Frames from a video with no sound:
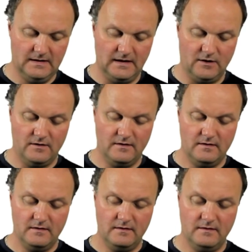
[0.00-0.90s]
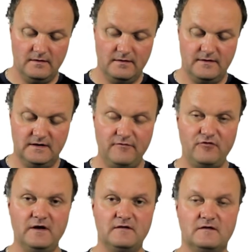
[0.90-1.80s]
Now, the
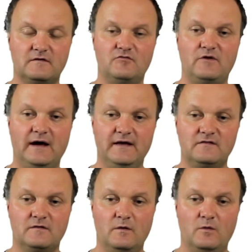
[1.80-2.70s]
differences arise